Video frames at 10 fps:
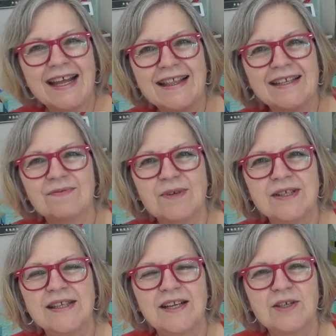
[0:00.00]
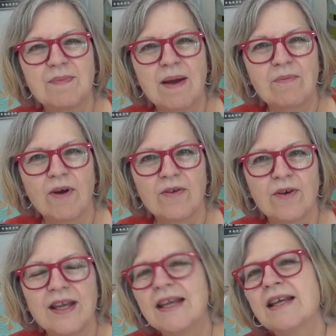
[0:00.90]
And this was sent to my brother.
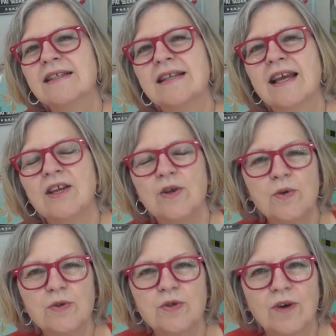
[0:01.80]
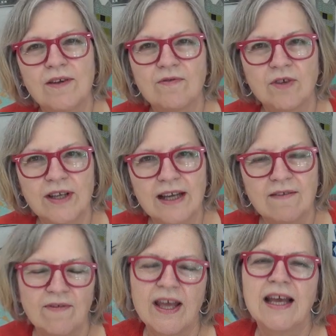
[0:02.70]
He is a huge Grateful Dead
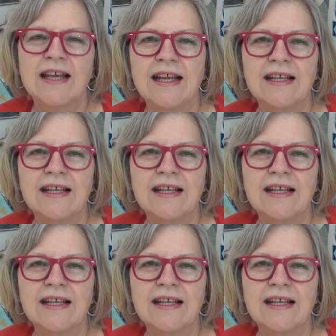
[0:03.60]
fan.